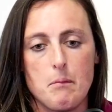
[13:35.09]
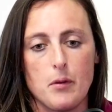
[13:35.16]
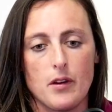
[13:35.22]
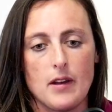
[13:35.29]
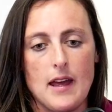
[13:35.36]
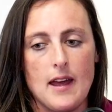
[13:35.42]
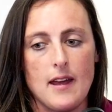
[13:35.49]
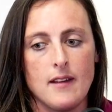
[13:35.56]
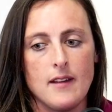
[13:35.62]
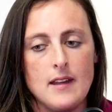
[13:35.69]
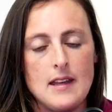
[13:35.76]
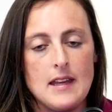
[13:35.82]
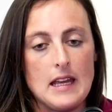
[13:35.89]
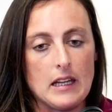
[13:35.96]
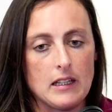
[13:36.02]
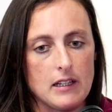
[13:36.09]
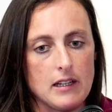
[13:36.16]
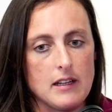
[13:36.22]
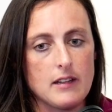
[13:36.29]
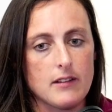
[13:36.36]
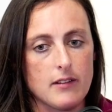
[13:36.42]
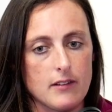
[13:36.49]
But uh,
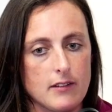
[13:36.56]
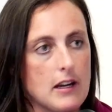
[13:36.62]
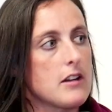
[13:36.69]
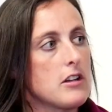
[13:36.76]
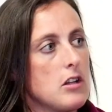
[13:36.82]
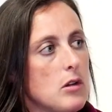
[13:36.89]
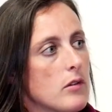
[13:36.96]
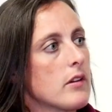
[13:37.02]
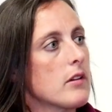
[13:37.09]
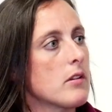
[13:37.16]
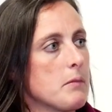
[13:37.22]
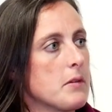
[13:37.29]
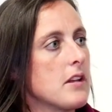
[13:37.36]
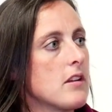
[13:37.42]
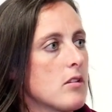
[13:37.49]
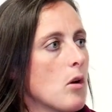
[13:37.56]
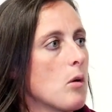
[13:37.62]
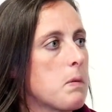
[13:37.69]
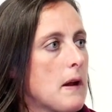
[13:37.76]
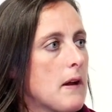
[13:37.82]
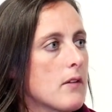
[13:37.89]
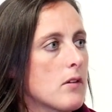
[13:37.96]
Italy need to start using some of these
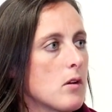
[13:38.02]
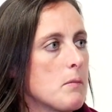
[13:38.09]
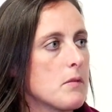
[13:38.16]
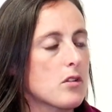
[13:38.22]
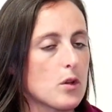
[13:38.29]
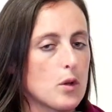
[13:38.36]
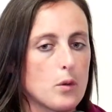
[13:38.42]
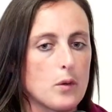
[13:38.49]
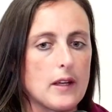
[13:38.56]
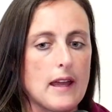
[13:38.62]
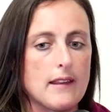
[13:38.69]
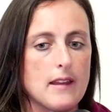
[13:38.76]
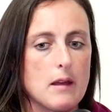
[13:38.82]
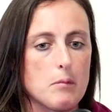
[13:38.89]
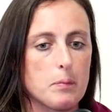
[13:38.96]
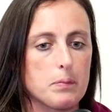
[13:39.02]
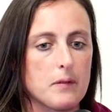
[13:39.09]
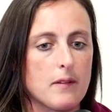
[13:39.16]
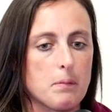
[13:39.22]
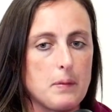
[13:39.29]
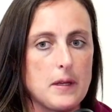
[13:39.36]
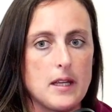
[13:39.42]
young players coming through and getting them up
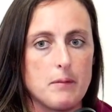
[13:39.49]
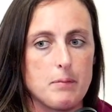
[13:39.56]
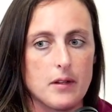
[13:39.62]
to speed,